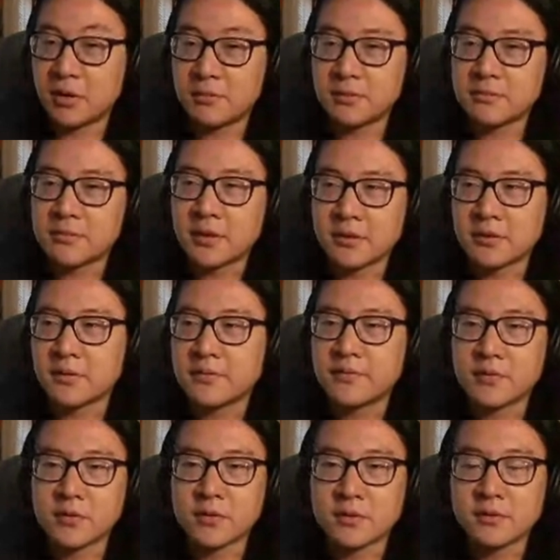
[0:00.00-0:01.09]
problem and
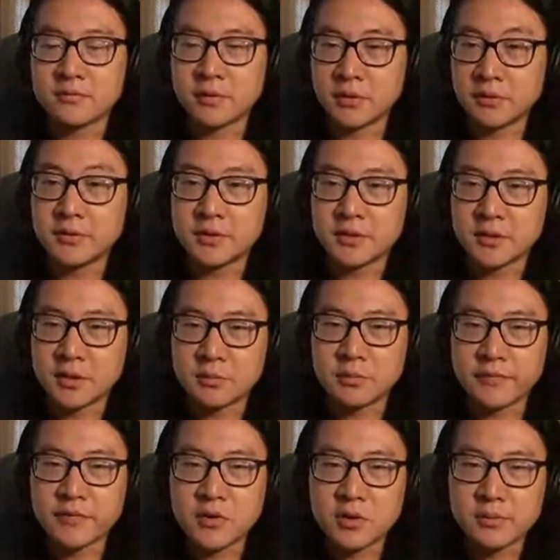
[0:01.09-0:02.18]
therefore reducing the number
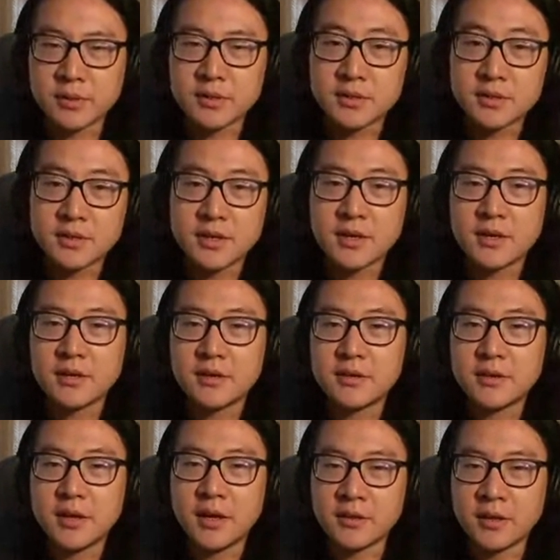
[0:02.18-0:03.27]
of qubits.
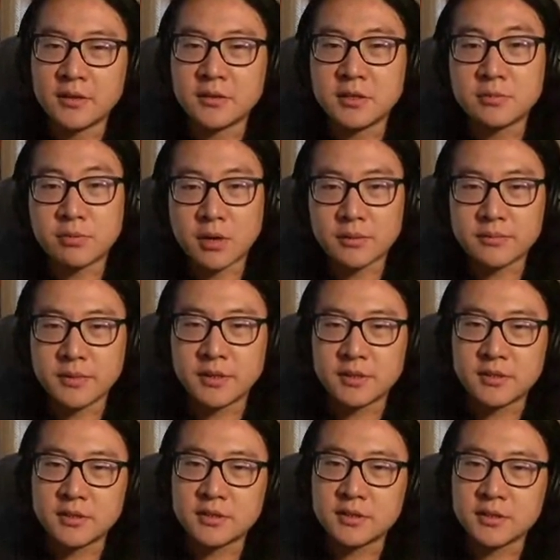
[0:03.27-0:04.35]
And then these problem
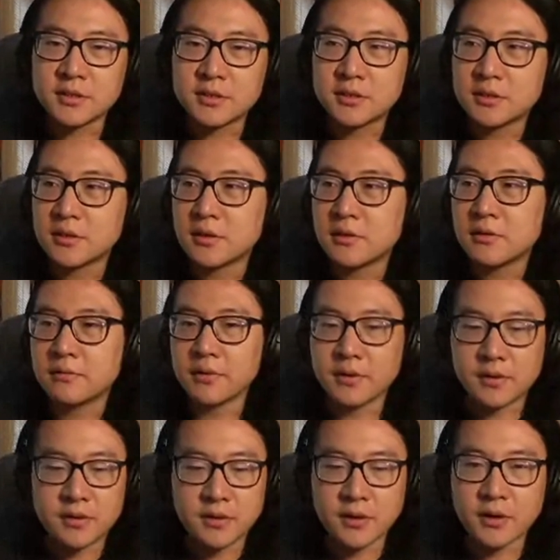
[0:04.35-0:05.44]
instances
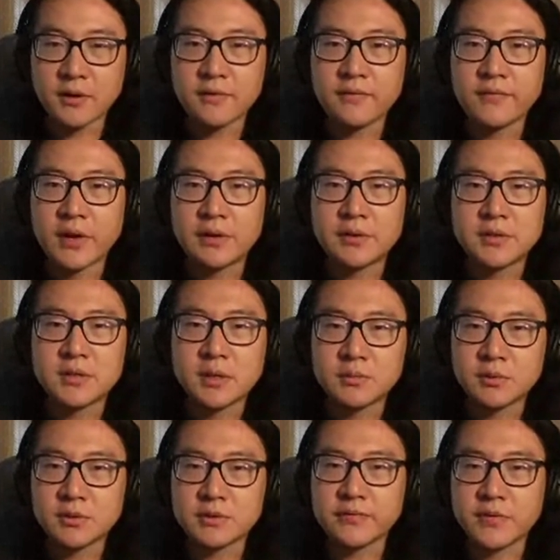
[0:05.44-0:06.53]
with various
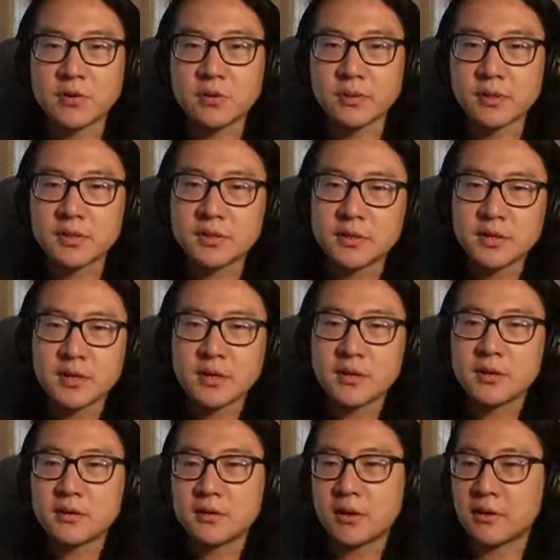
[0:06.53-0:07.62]
numbers of qubits
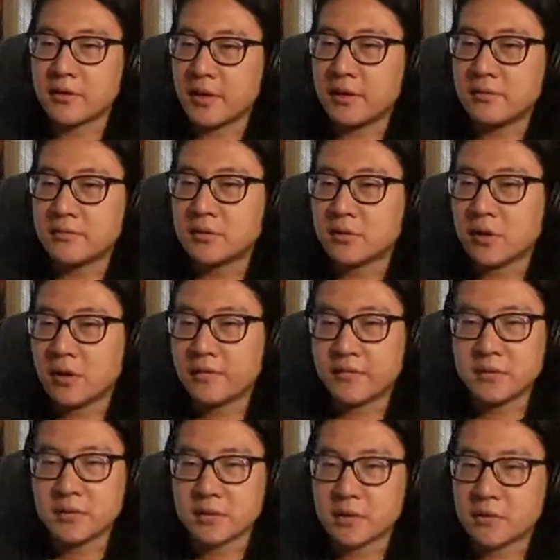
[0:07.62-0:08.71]
are then solved
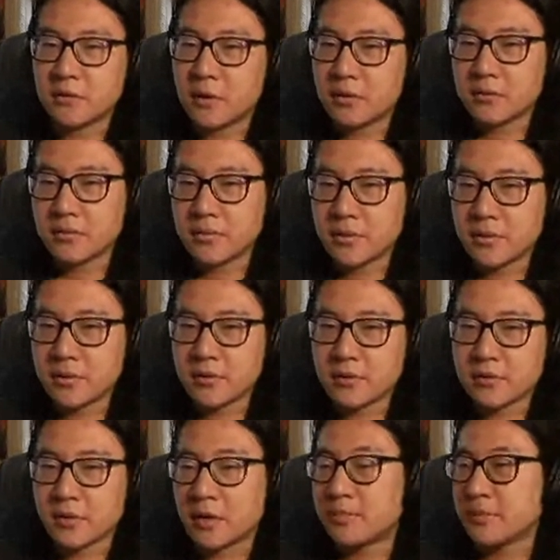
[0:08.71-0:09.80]
using a quantum computer
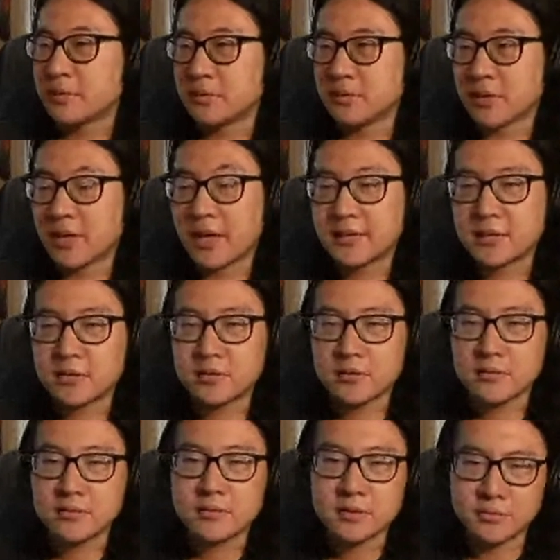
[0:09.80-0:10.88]
coupled to a
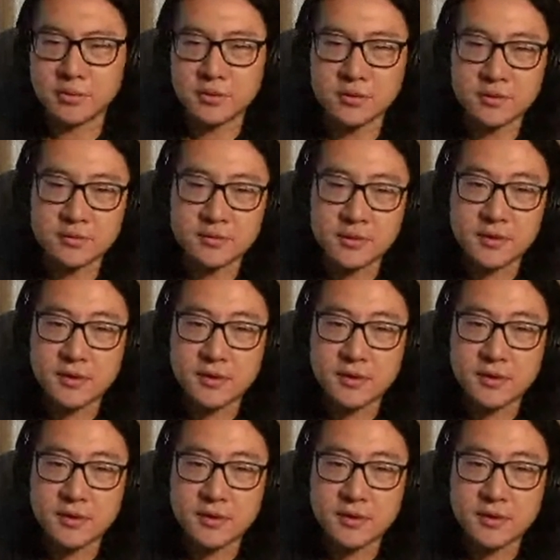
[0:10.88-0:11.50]
classical computer.